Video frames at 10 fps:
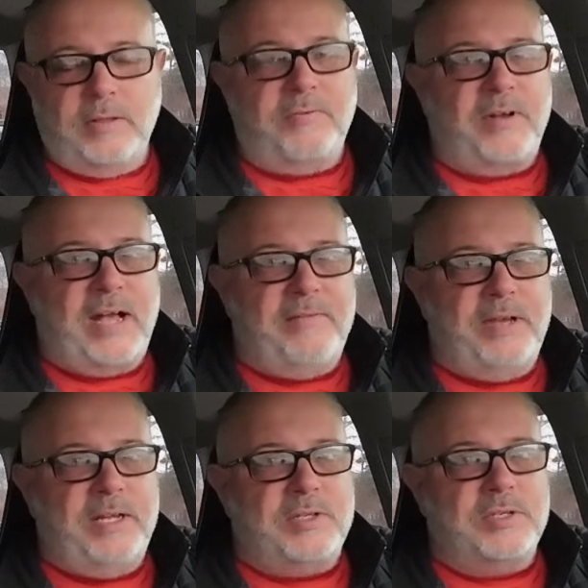The
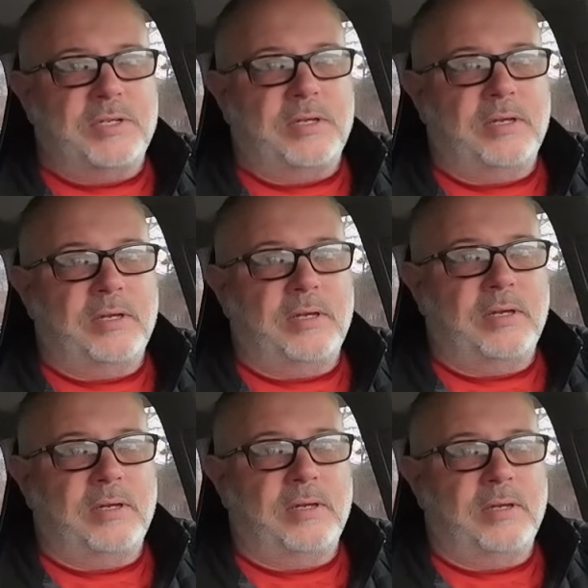5/8,
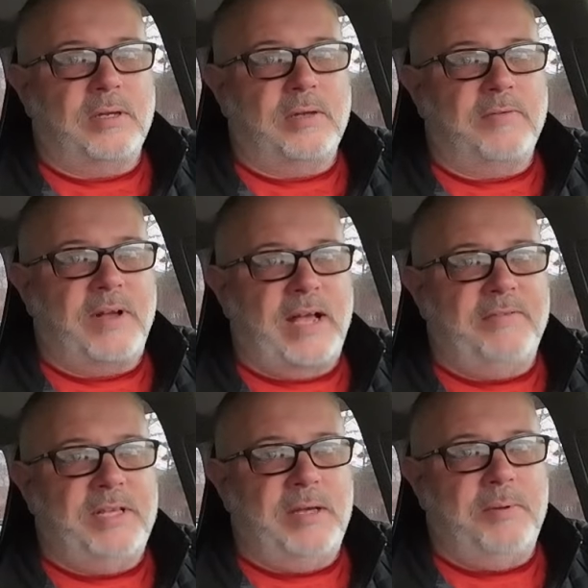
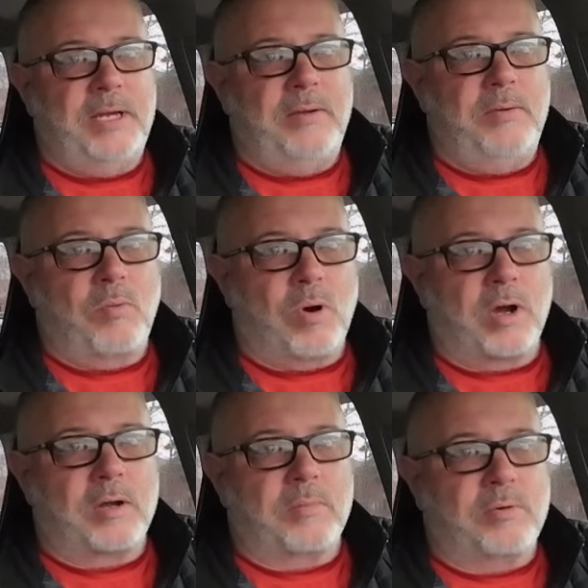5 dB
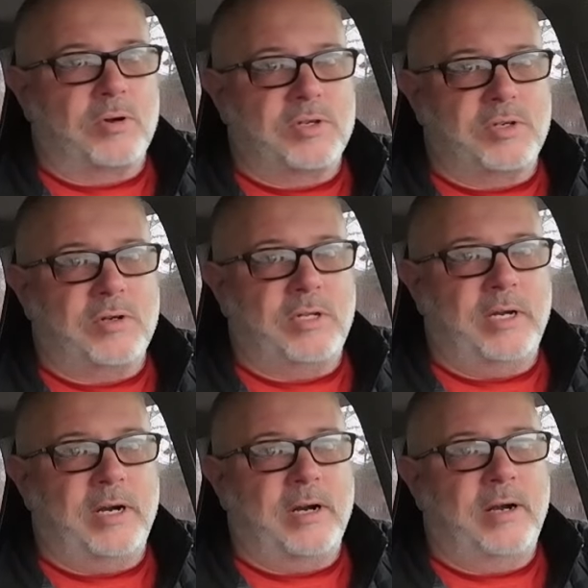worked crystal
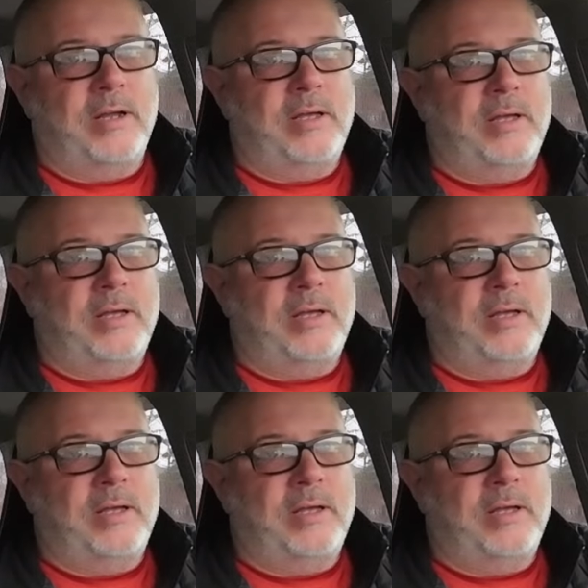clear.